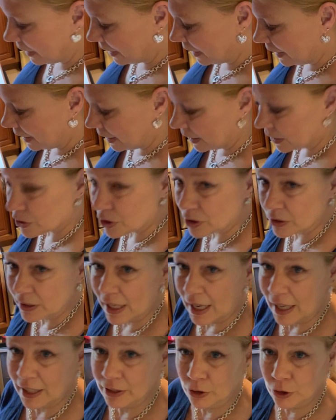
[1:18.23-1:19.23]
I actually
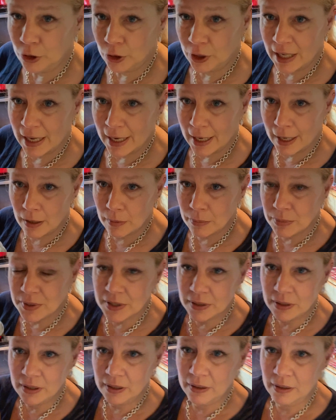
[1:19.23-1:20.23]
had
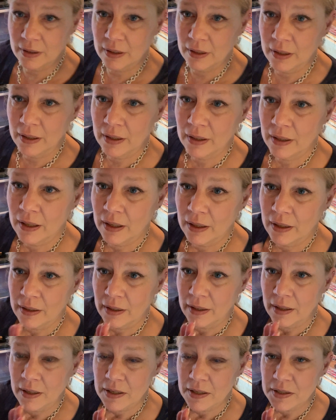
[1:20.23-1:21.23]
grabbed
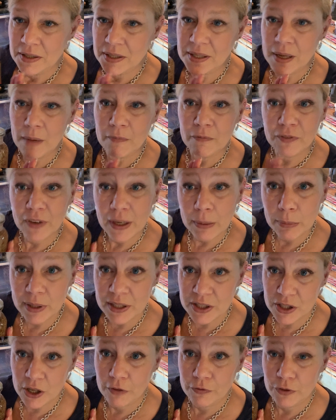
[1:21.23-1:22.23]
some fabric
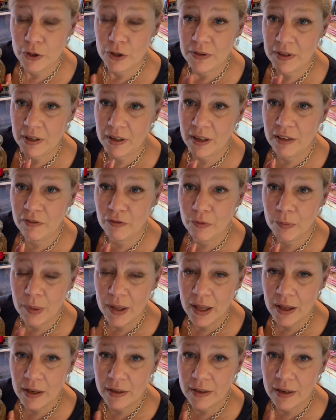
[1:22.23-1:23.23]
softener that I've
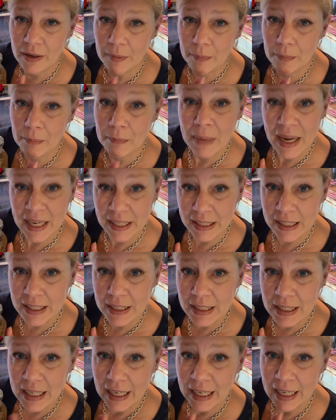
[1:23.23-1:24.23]
been
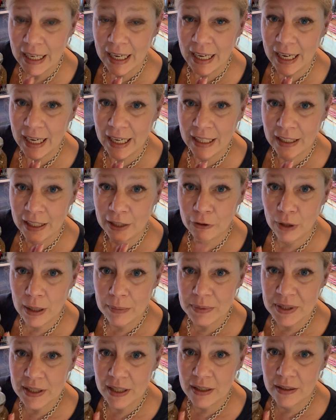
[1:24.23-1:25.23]
making and I
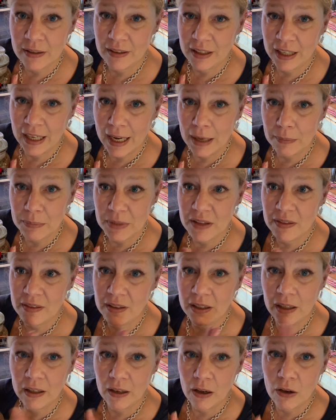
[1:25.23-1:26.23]
grabbed it out of the cabinet
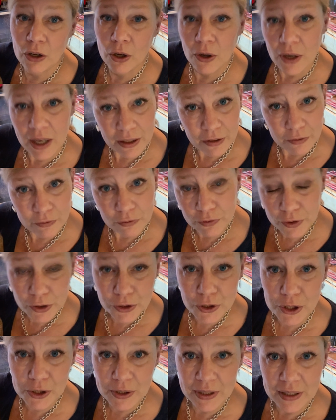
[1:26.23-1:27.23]
thinking I'll go ahead and
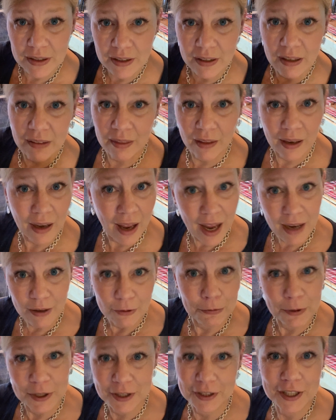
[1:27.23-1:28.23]
filter it. And I thought, hey,
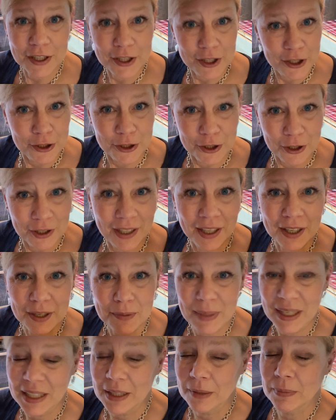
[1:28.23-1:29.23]
why don't I just show you how to
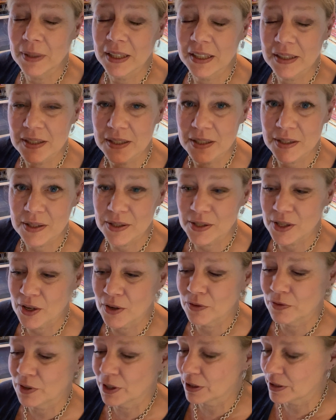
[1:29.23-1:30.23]
make it because it's
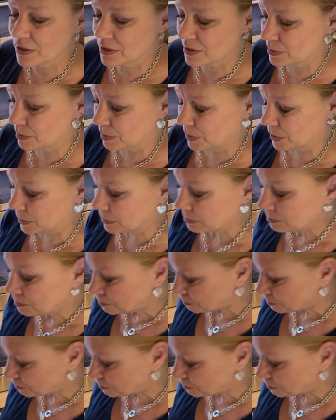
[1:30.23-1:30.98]
so very simple.